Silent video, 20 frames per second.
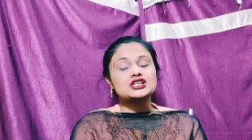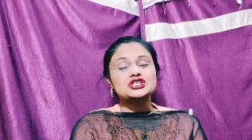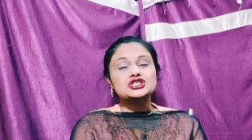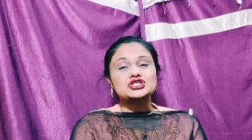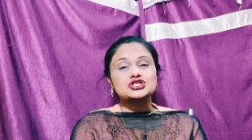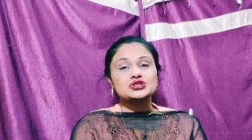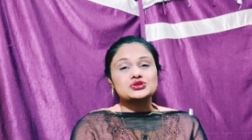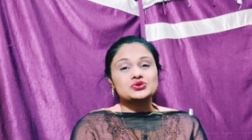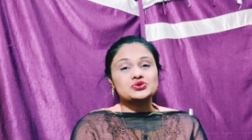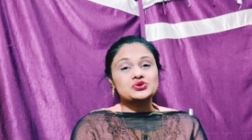
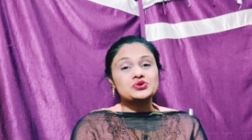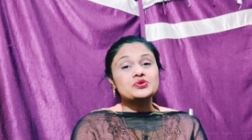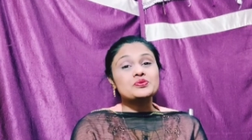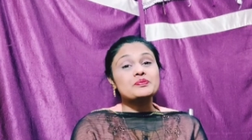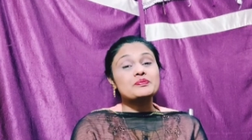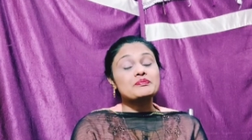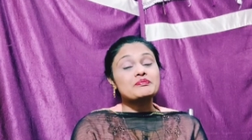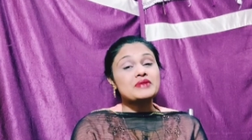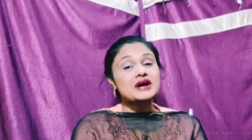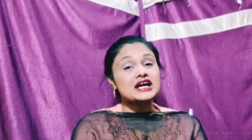So
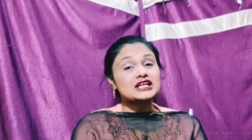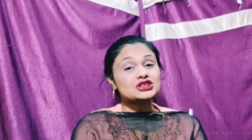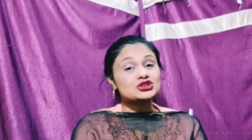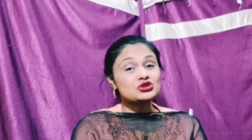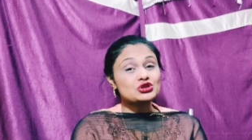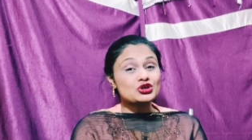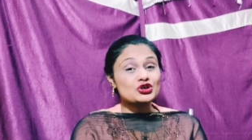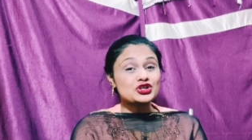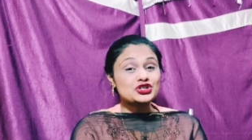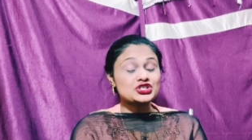
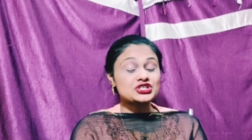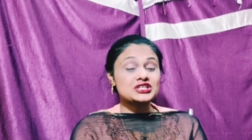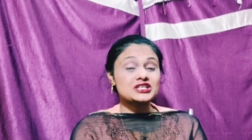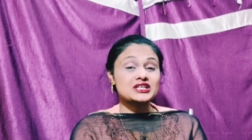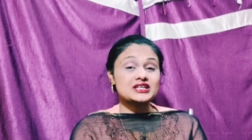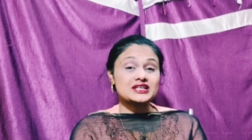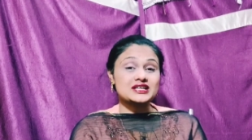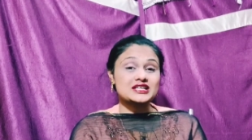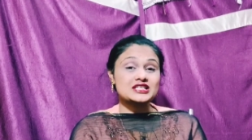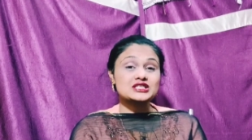
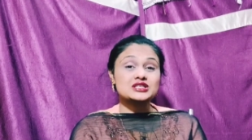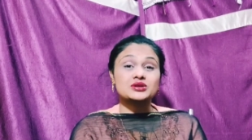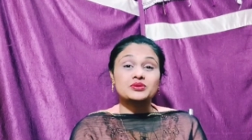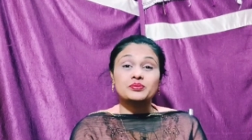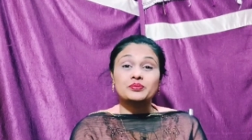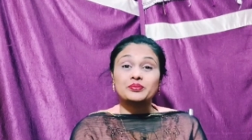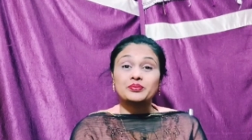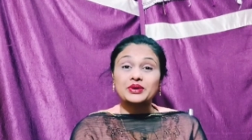pathology is